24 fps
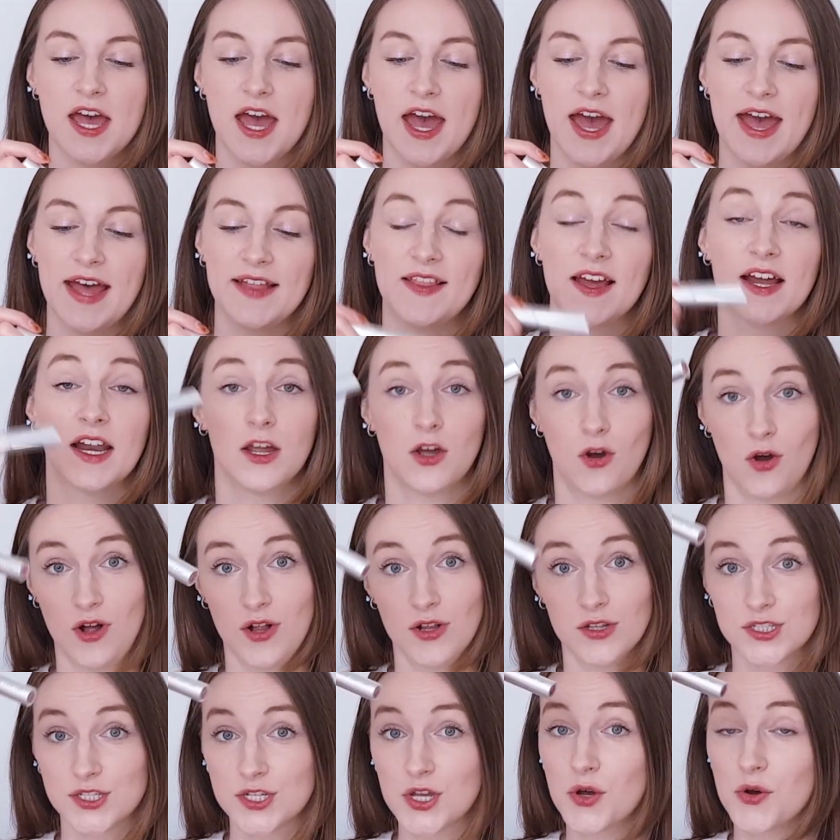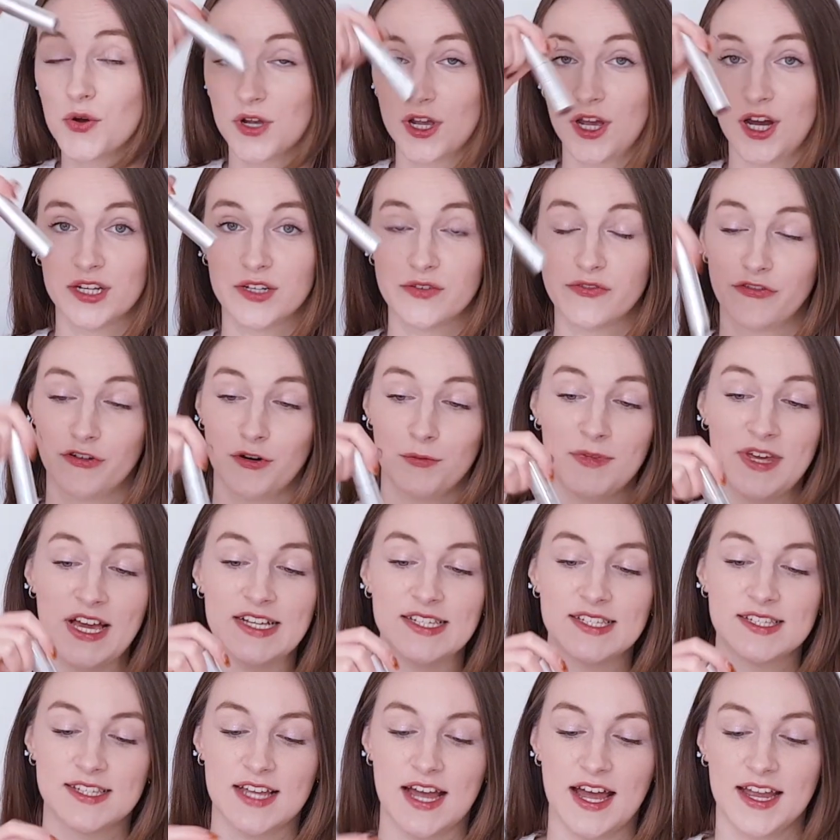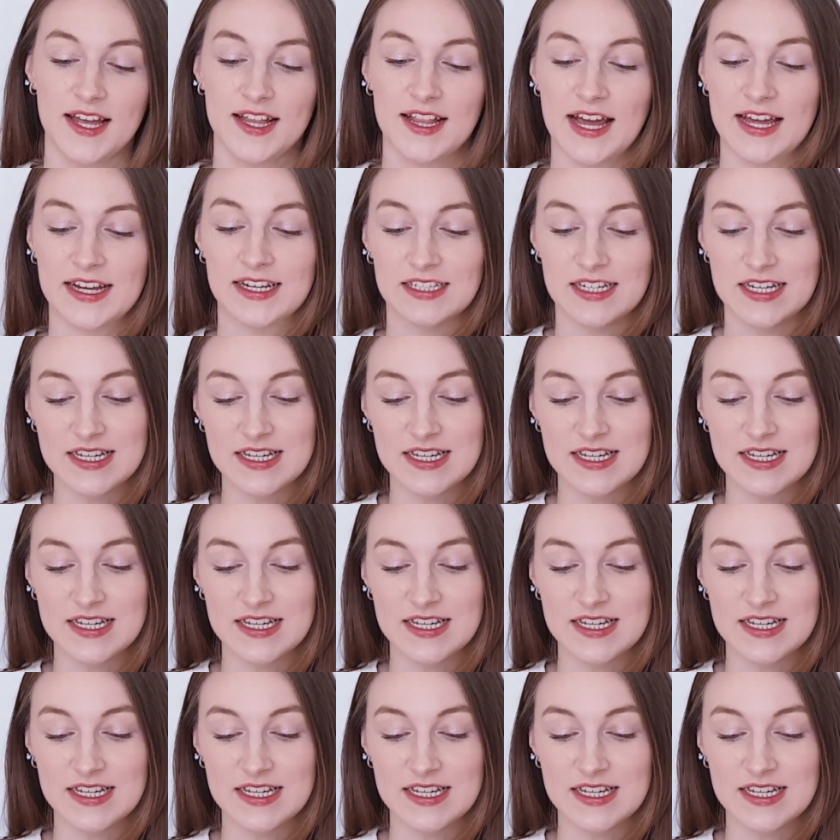that I also got from YesStyle, and it